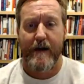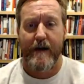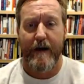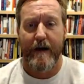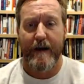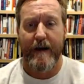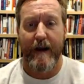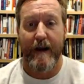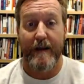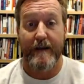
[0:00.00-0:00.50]

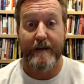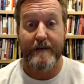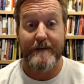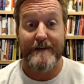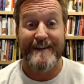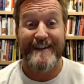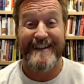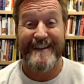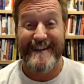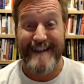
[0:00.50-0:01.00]
I got
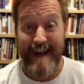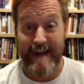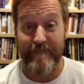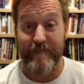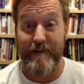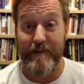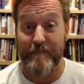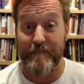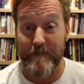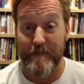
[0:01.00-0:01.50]

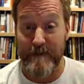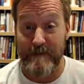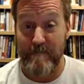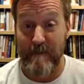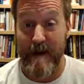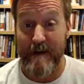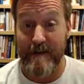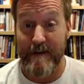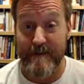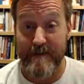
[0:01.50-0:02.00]
7
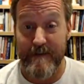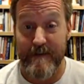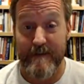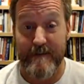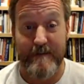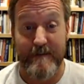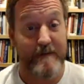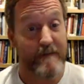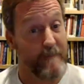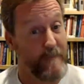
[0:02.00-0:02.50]

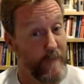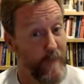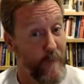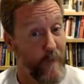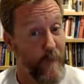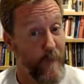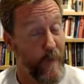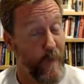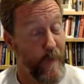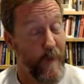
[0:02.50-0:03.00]
responses,
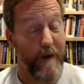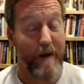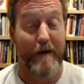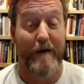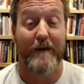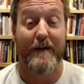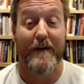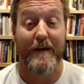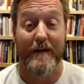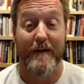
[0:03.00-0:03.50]

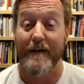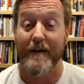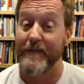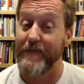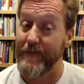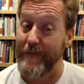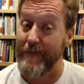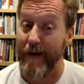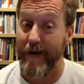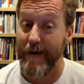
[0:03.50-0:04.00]

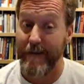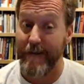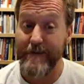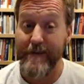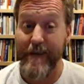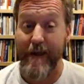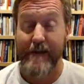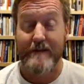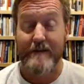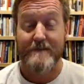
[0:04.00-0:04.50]

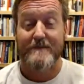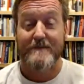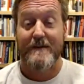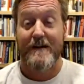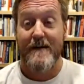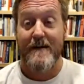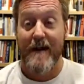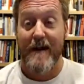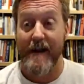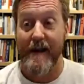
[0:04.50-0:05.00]
ton.
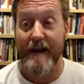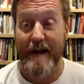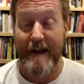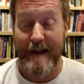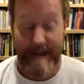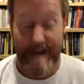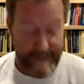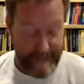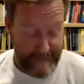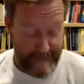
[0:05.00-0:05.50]

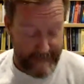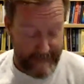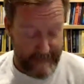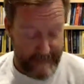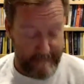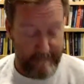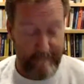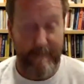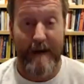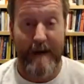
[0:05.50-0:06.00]
And
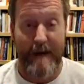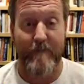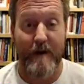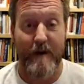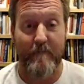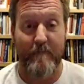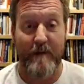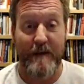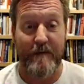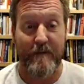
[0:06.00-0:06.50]
what I'm going
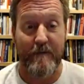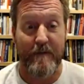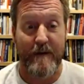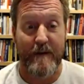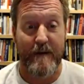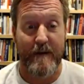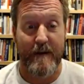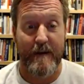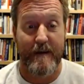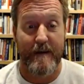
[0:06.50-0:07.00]
to be
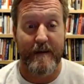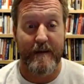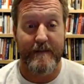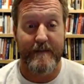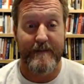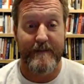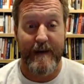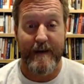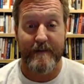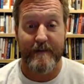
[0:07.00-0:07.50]
doing
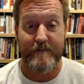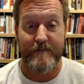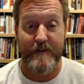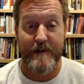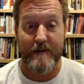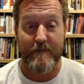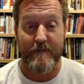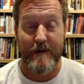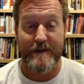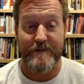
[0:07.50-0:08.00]
is
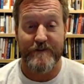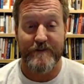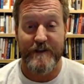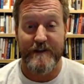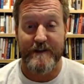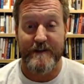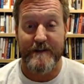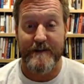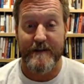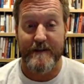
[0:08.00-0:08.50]
answering
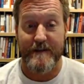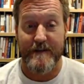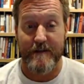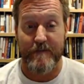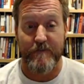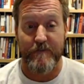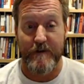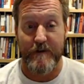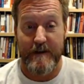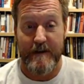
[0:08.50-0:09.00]
questions
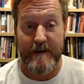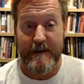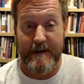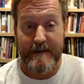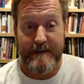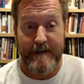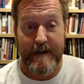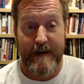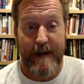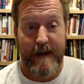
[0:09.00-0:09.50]
serially
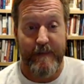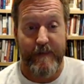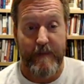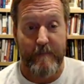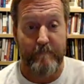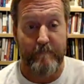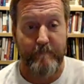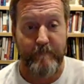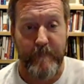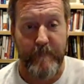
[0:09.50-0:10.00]
as I got
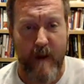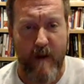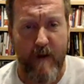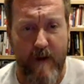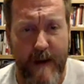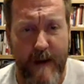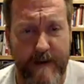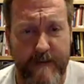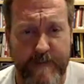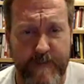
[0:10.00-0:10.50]
them. All
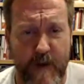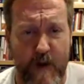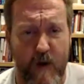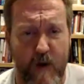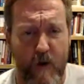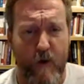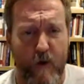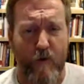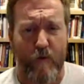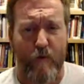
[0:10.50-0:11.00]
right,
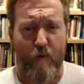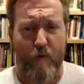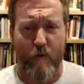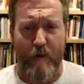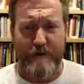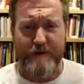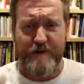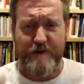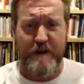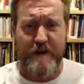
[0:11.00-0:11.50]
so
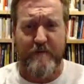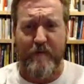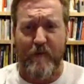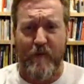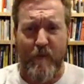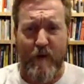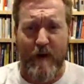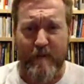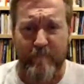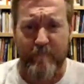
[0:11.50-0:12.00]
question number
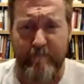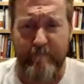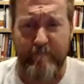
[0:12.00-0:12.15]
1.